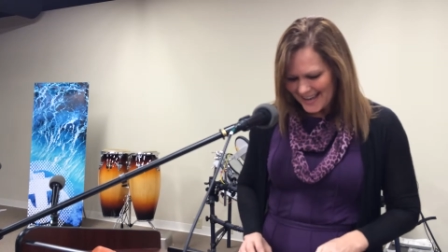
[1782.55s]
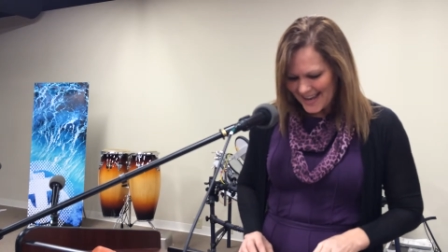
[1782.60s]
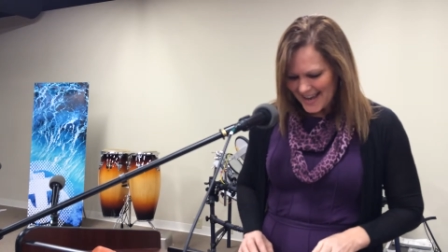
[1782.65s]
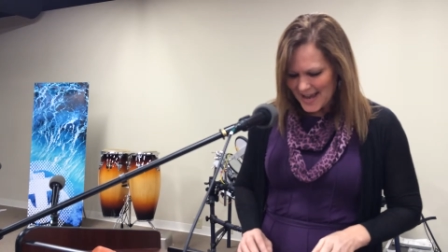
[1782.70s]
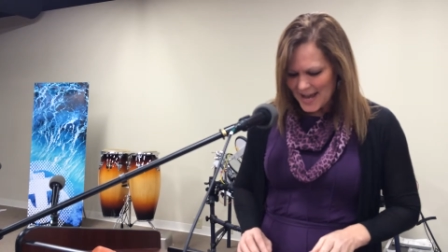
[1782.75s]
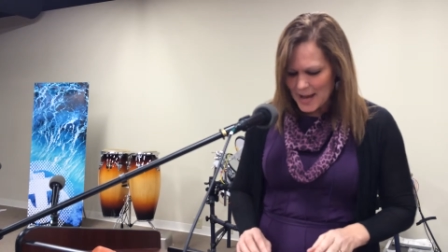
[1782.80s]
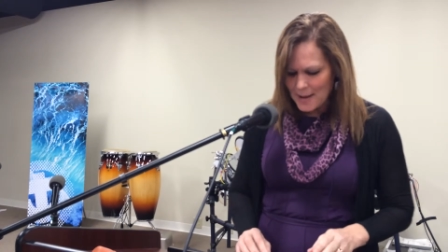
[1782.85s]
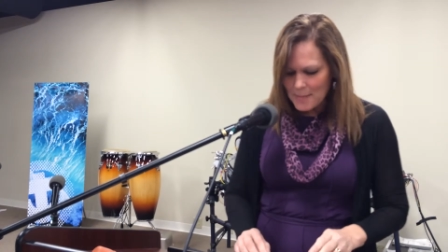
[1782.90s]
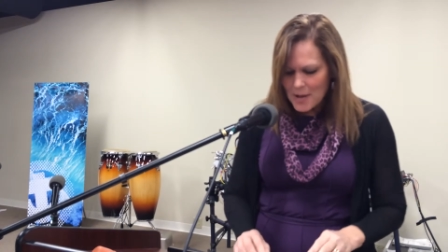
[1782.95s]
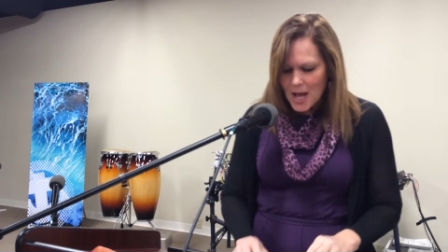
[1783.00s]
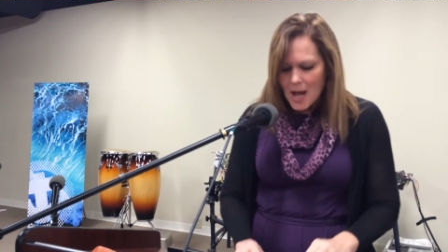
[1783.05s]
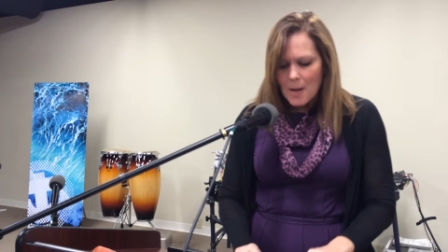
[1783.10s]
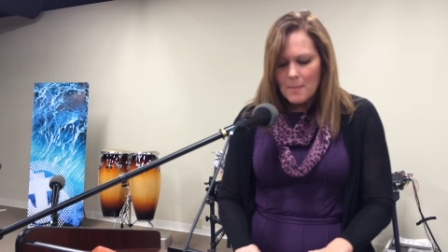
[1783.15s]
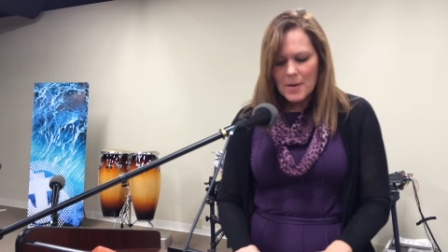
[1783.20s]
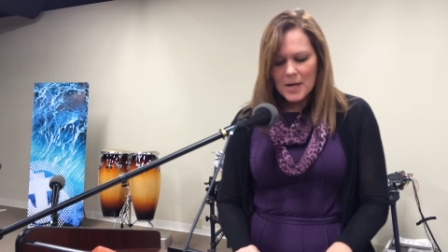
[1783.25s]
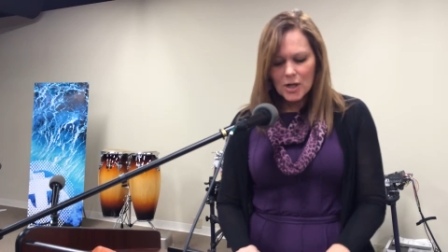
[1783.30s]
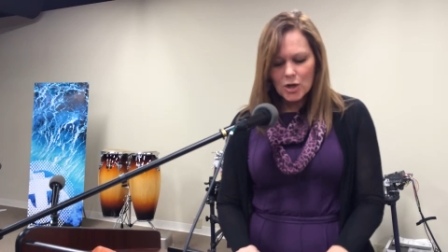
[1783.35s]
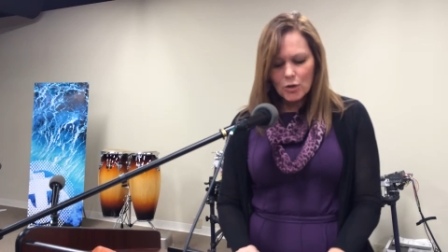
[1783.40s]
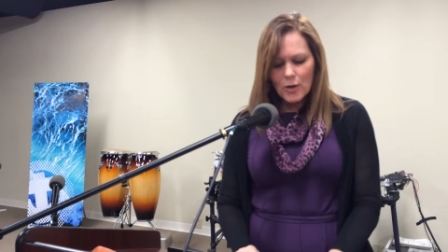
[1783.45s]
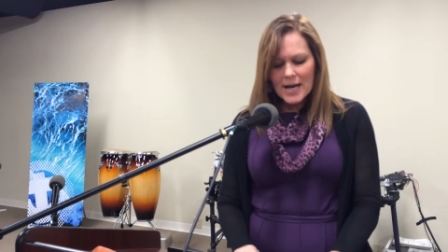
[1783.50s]
Um,
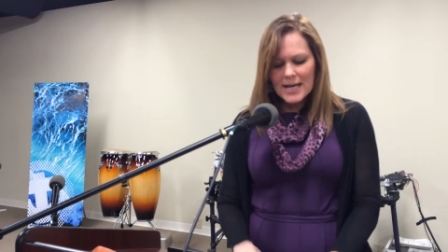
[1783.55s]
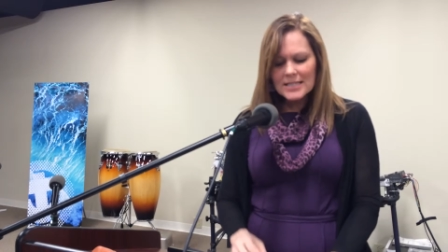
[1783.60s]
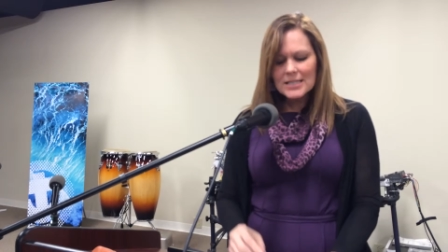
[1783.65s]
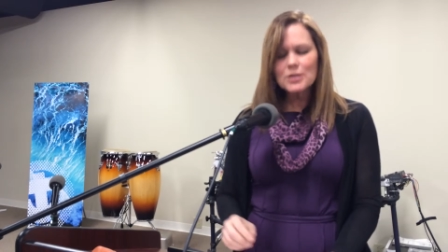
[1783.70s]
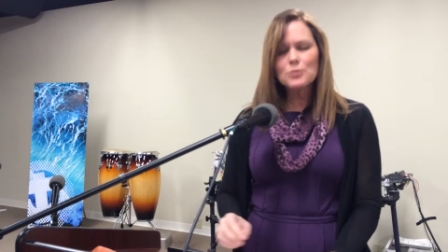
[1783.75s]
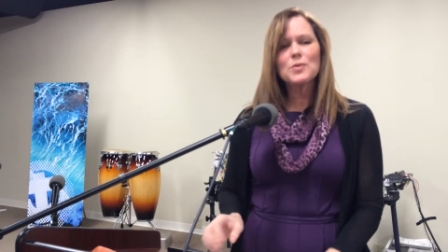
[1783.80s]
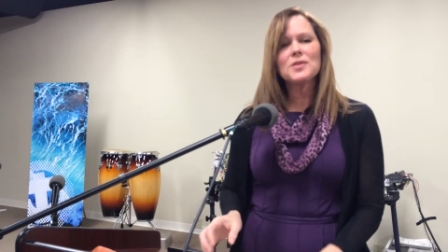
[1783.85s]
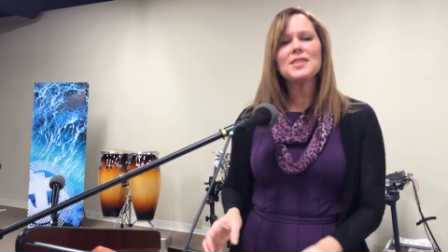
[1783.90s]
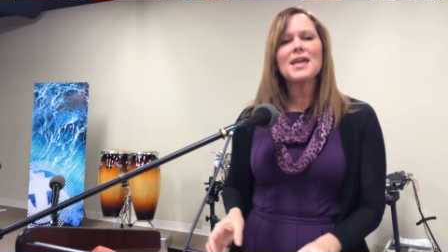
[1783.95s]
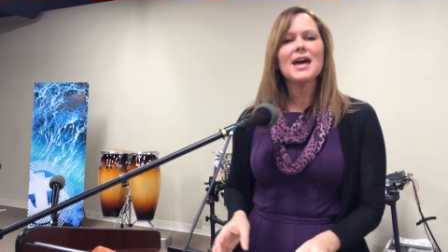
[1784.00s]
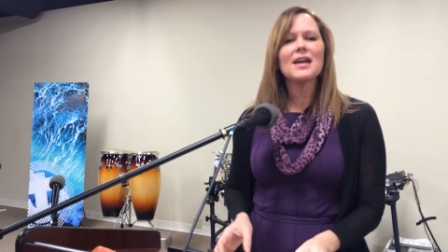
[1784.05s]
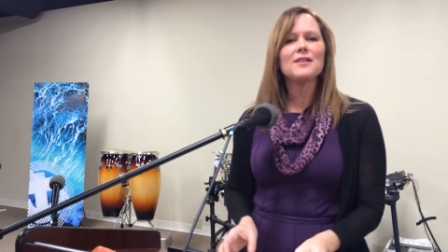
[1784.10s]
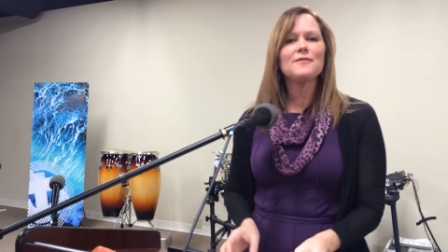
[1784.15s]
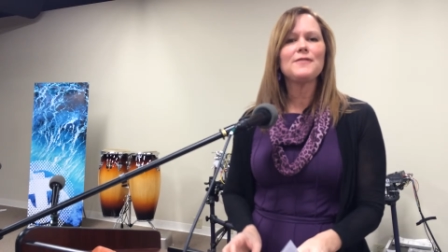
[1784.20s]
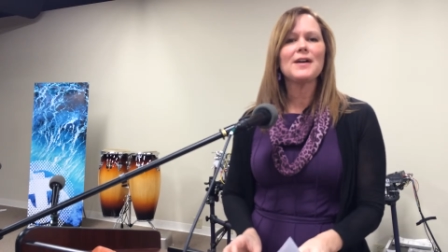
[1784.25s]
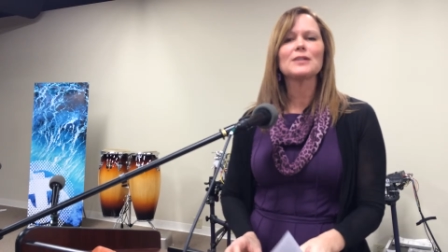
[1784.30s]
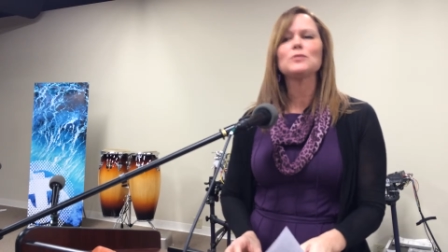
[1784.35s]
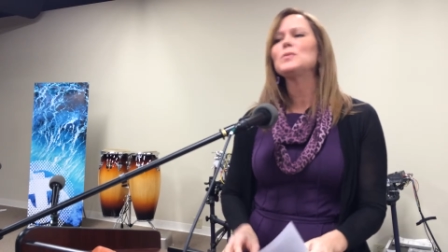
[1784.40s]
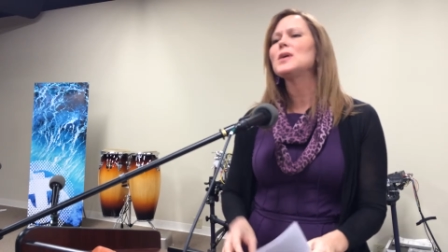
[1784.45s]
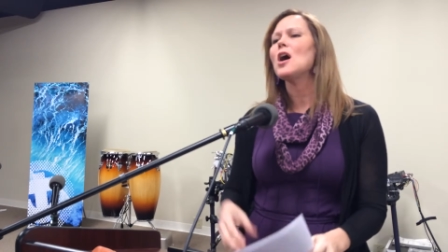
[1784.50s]
but grace is without
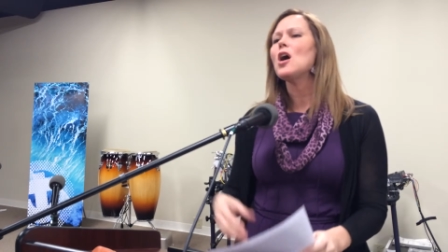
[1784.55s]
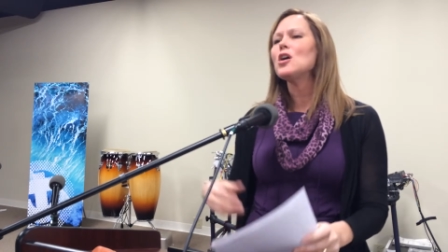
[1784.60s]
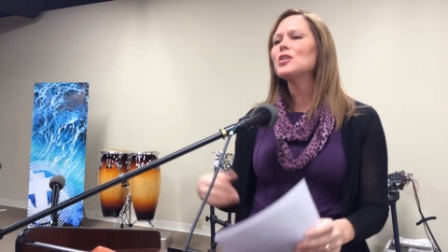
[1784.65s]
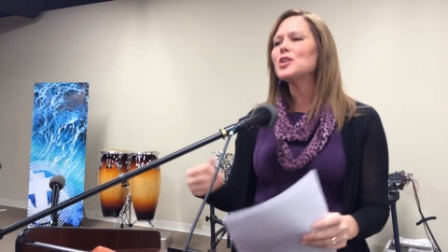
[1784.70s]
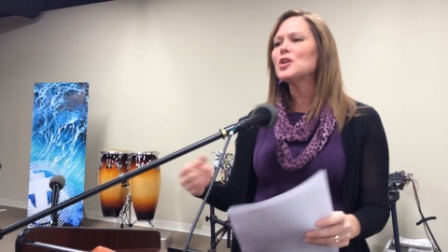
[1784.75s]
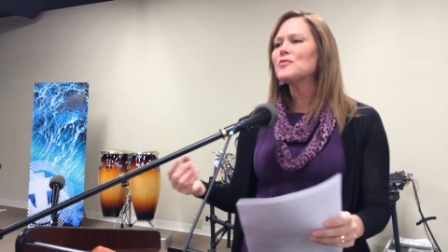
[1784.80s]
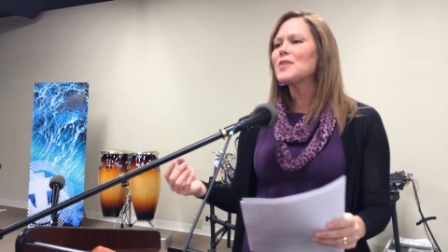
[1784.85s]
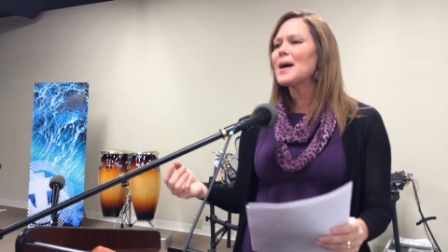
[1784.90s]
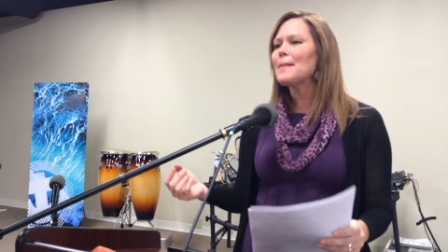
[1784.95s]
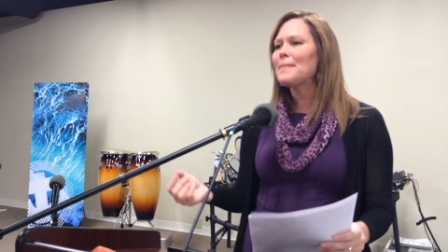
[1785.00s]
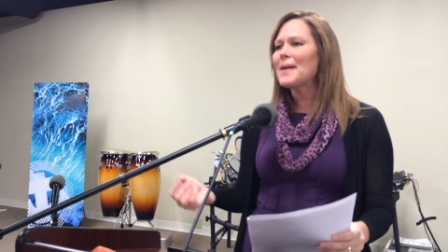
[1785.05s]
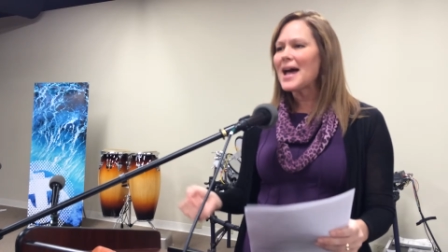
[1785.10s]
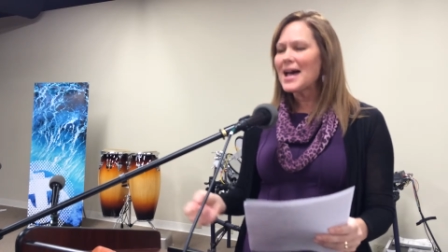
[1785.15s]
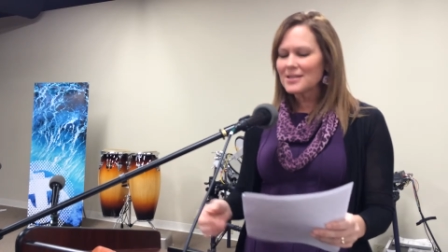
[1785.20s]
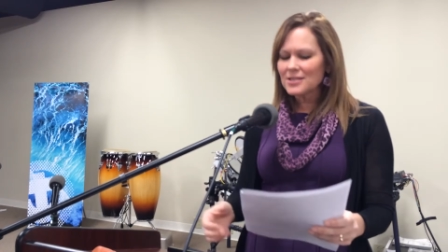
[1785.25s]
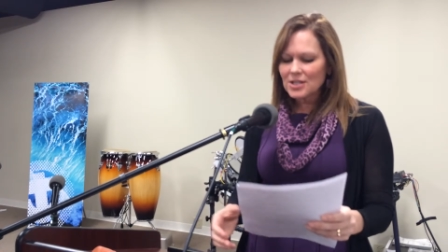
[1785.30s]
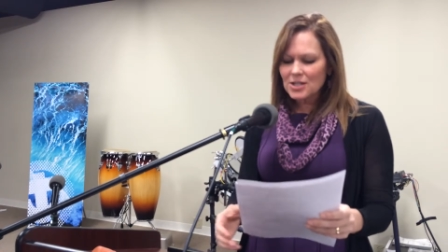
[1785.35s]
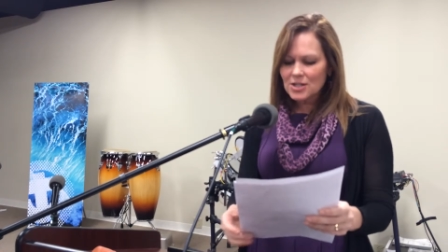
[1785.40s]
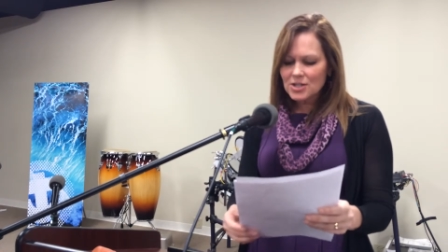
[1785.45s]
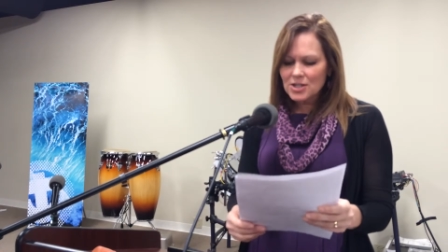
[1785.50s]
effect. We all know that
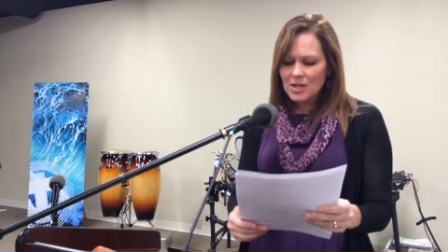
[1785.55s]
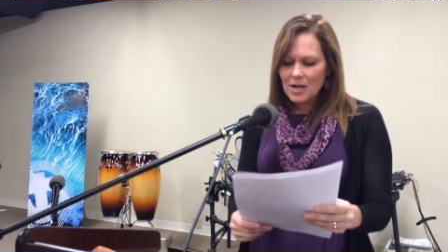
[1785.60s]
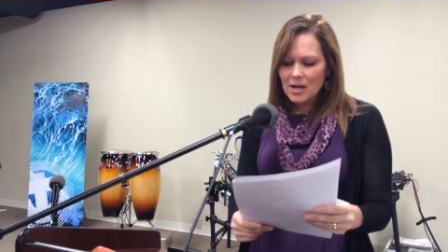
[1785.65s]
passage.